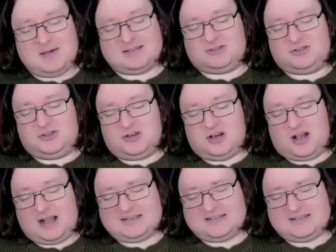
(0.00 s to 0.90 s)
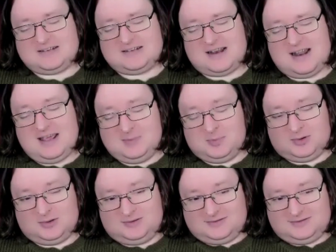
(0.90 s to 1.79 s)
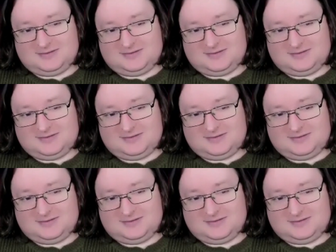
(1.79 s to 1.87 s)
is just a label.